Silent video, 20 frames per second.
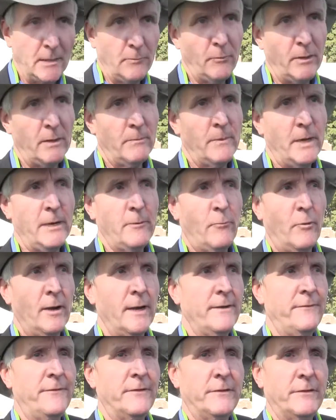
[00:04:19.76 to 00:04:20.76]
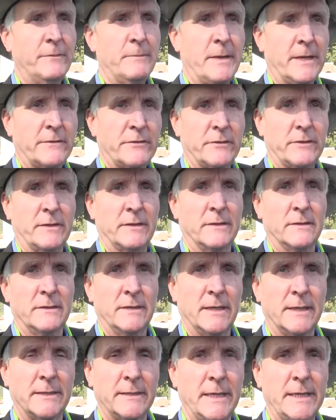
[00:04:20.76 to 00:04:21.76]
Well, my wife is Mexican,
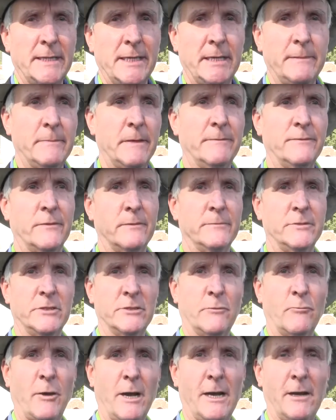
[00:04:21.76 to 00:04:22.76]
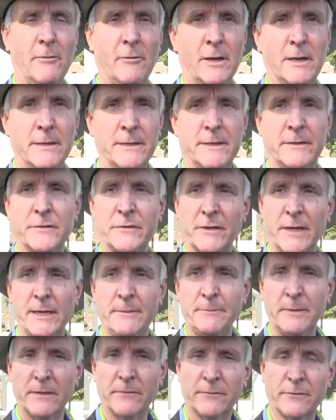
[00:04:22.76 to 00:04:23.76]
and they came up from Chihuahua and
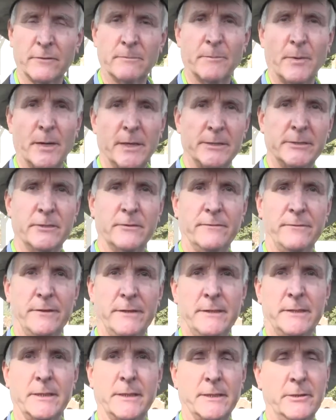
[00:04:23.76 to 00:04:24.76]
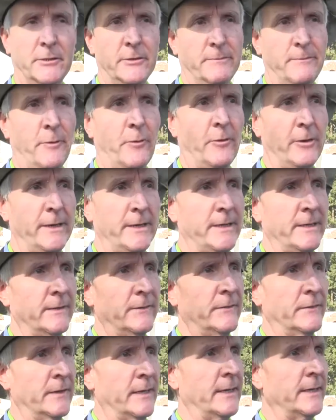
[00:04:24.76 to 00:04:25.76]
escaping from Pancho Villa, and her point
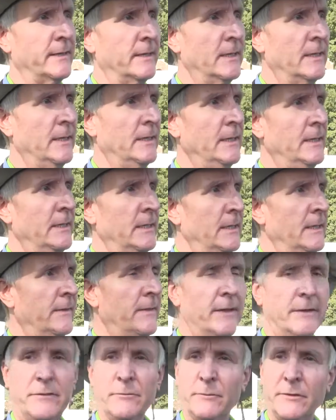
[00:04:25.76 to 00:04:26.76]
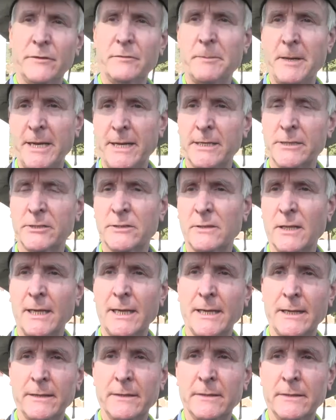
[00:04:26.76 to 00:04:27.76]
is that this was Spanish
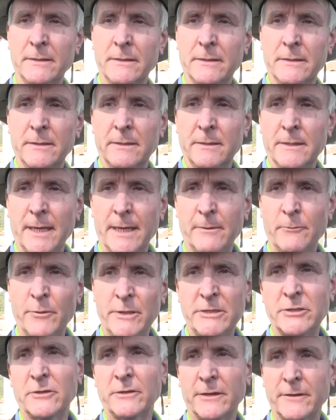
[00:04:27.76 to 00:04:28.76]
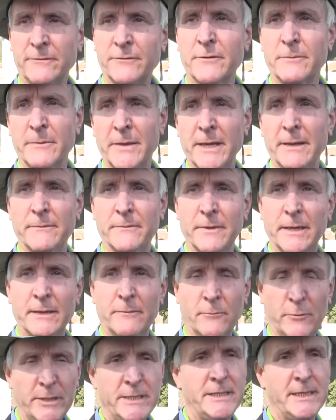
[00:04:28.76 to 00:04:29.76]
land. And we took it from them,
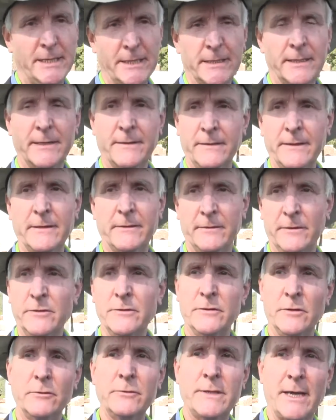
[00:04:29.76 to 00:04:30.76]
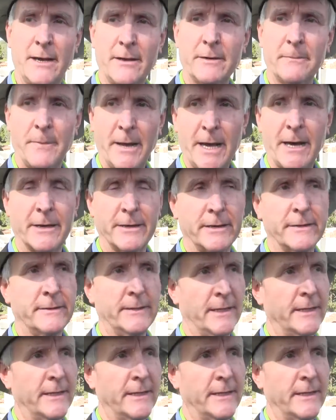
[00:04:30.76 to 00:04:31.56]
and we did, and there's no doubt about it.